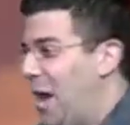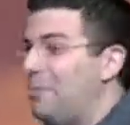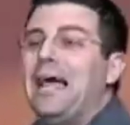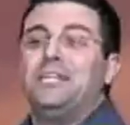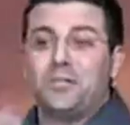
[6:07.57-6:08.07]

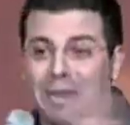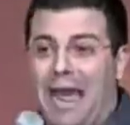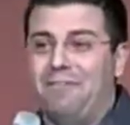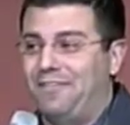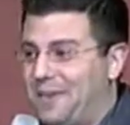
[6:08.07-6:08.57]
I'm glad you're
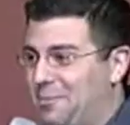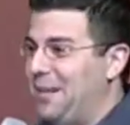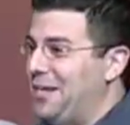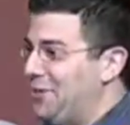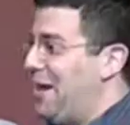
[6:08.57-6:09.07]
laughing. I'm
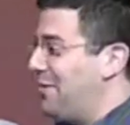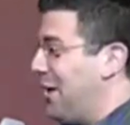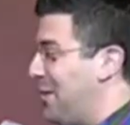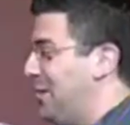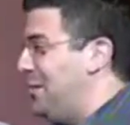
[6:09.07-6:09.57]
glad you're
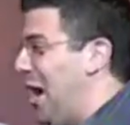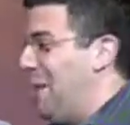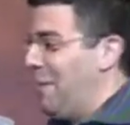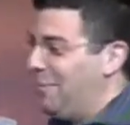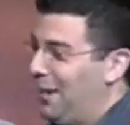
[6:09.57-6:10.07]
having a good
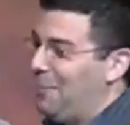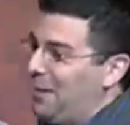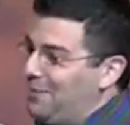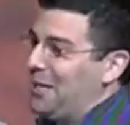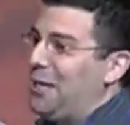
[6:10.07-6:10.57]
time.
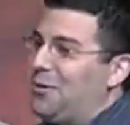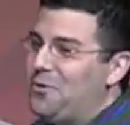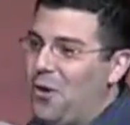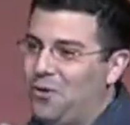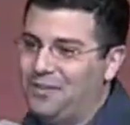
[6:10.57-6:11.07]
I was a
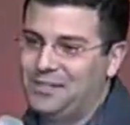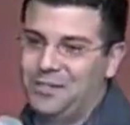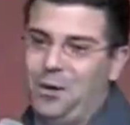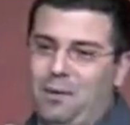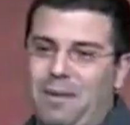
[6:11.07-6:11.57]
little
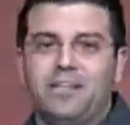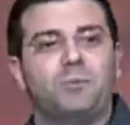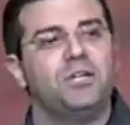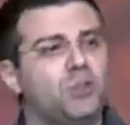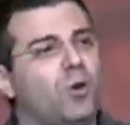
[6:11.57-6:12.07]
nervous, you know what I mean?
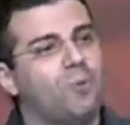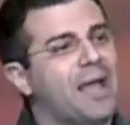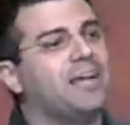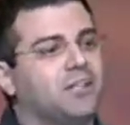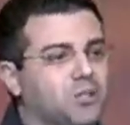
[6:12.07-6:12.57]
Because when you do a
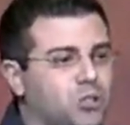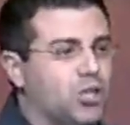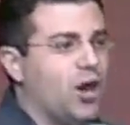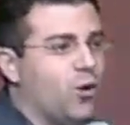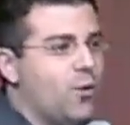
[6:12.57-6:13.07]
regular
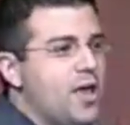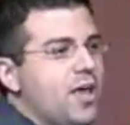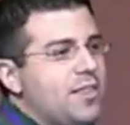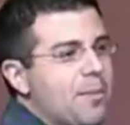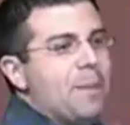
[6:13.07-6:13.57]
show,
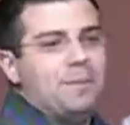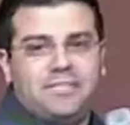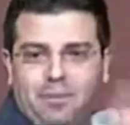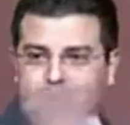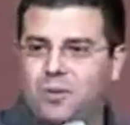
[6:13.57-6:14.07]
there might
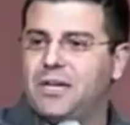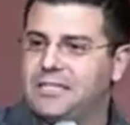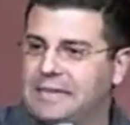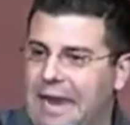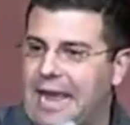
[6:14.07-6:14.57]
be someone who
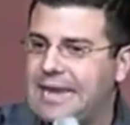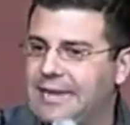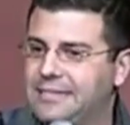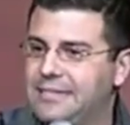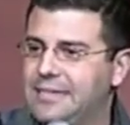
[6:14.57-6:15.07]
doesn't
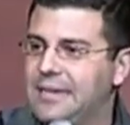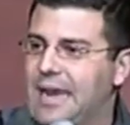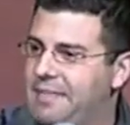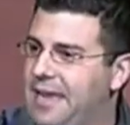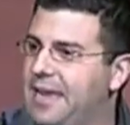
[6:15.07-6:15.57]
like it,
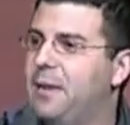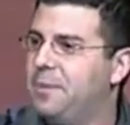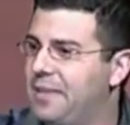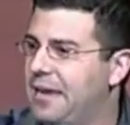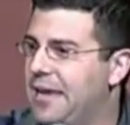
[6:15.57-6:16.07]
and they get
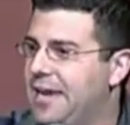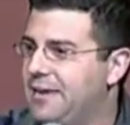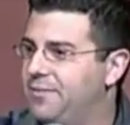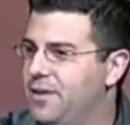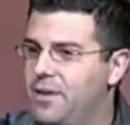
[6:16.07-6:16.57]
up and they
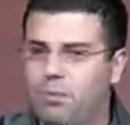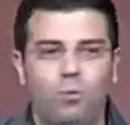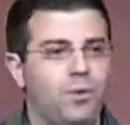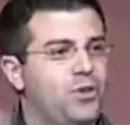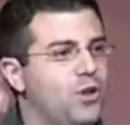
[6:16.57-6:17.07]
leave.
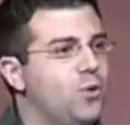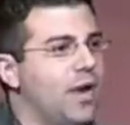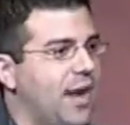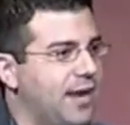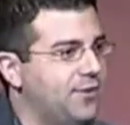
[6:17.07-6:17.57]
But with
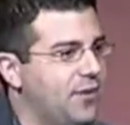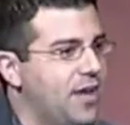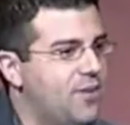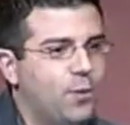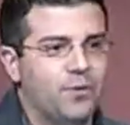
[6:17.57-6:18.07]
you guys,
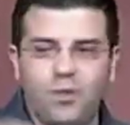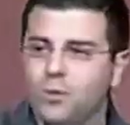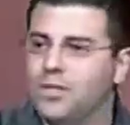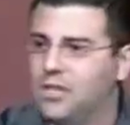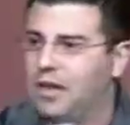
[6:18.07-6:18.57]
if one of
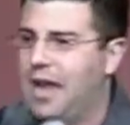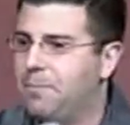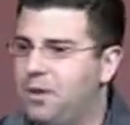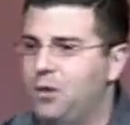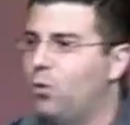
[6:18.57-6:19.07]
you doesn't
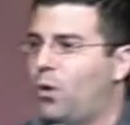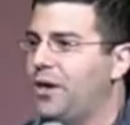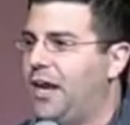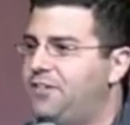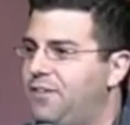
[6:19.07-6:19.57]
like me, you'll
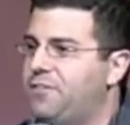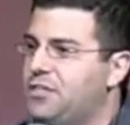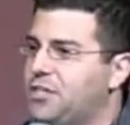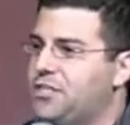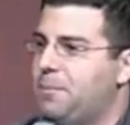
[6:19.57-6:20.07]
organize
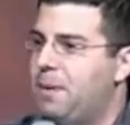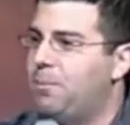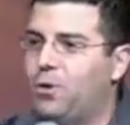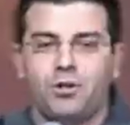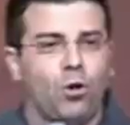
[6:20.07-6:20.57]
50, 60
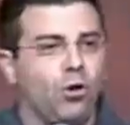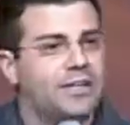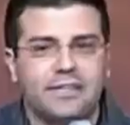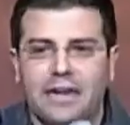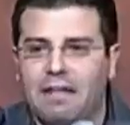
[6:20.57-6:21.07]
people, and you'll
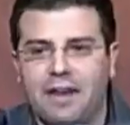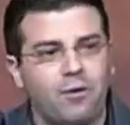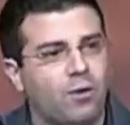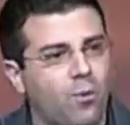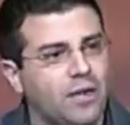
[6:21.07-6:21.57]
all get the hell out
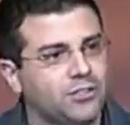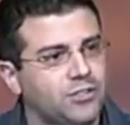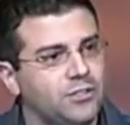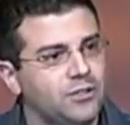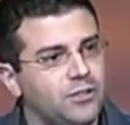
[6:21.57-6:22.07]
of here at
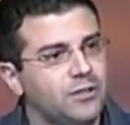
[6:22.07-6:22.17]
once.